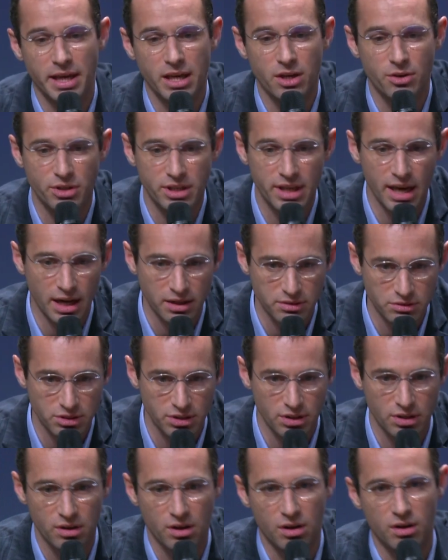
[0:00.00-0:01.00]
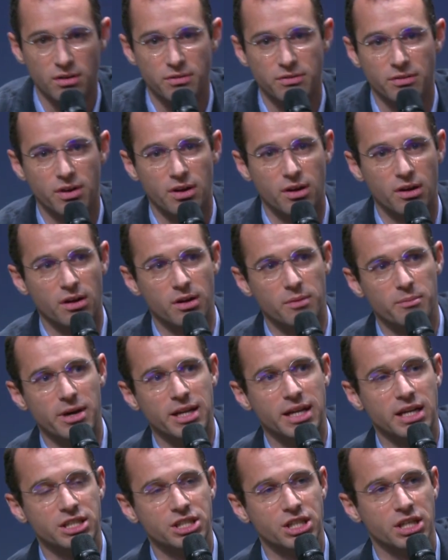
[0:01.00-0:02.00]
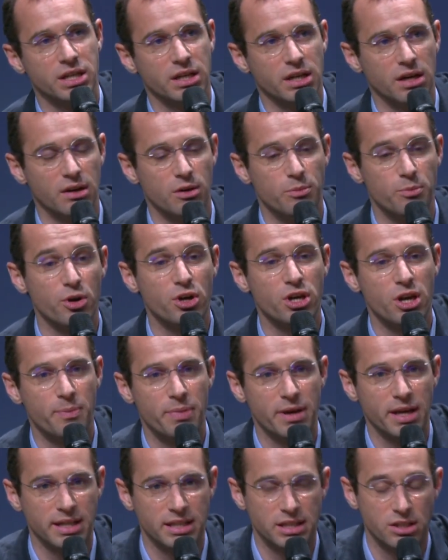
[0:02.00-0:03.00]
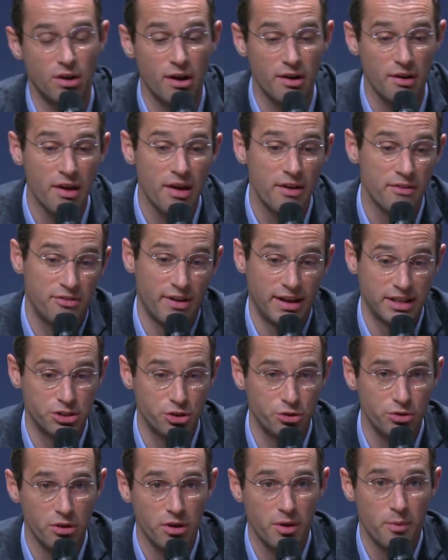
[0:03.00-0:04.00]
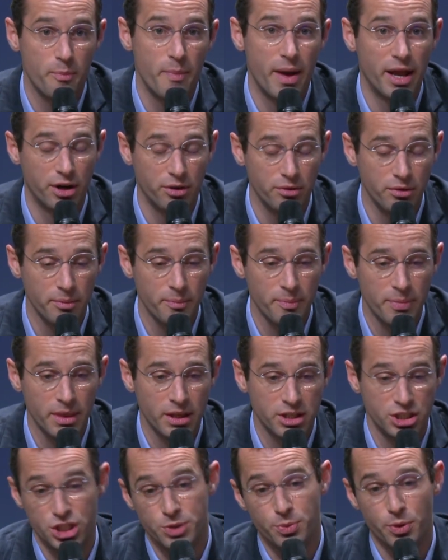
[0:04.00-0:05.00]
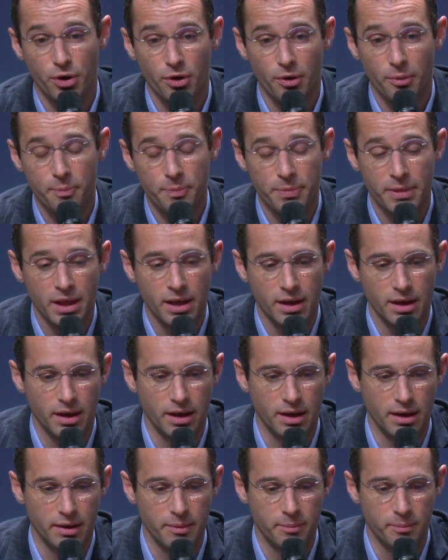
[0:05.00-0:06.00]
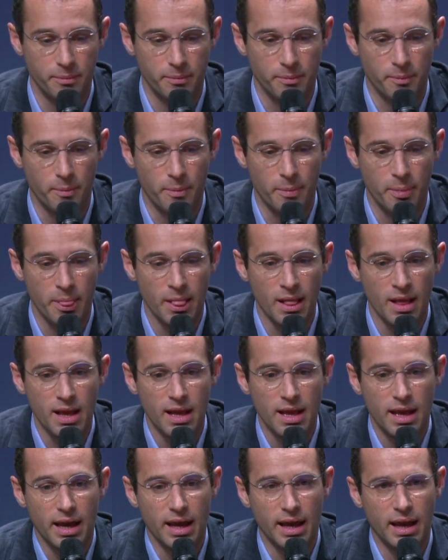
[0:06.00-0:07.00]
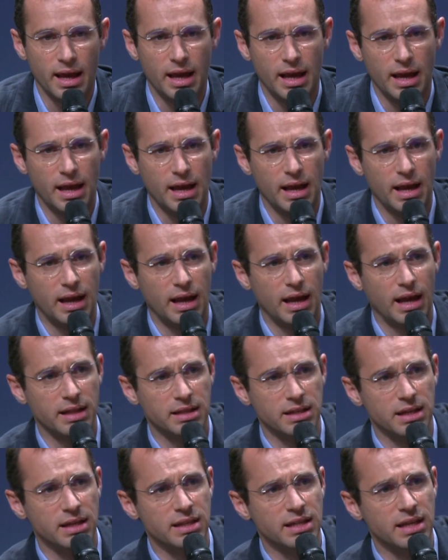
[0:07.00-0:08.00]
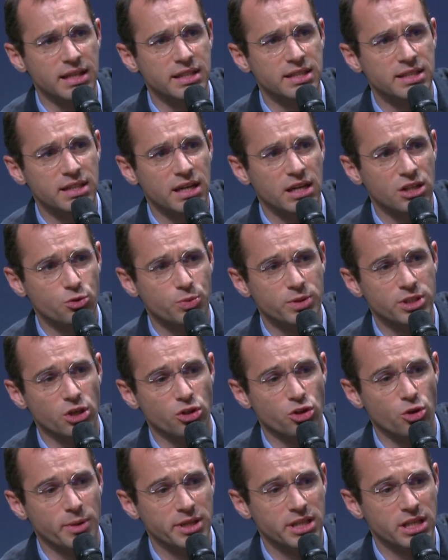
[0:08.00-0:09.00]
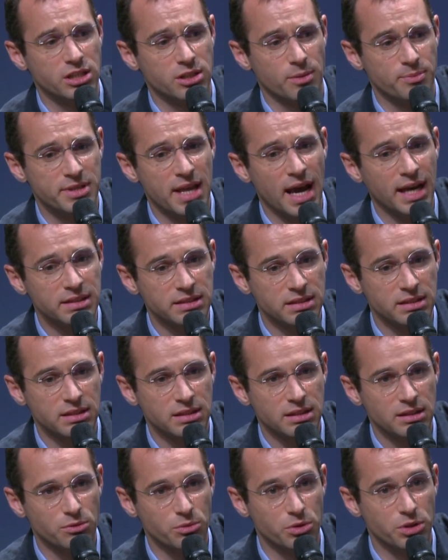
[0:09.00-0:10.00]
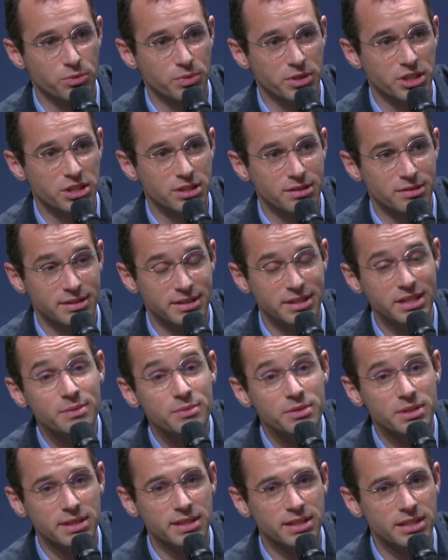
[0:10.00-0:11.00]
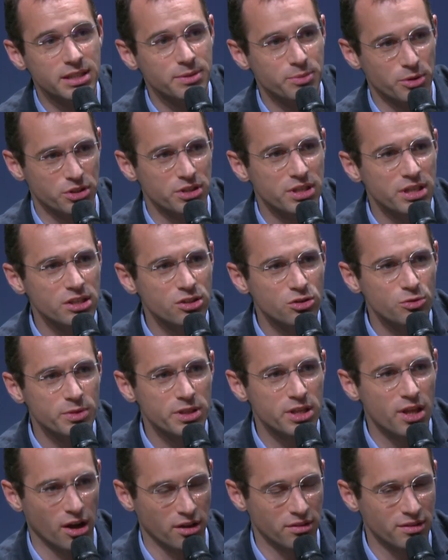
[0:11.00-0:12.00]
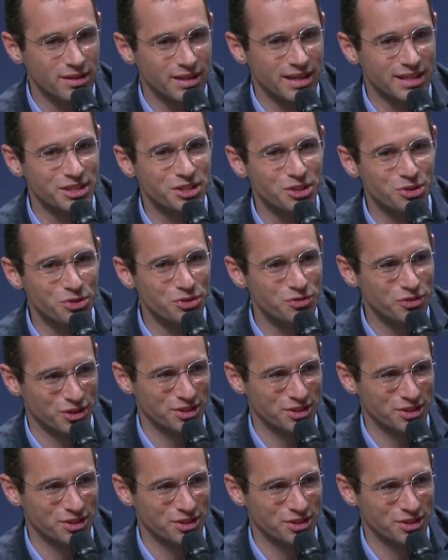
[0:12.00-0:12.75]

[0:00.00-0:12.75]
banking account, of managing bookkeeping, etc., faster, better, cheaper. And it starts with automating some tasks, which seems easy but needs to be done, and it's a good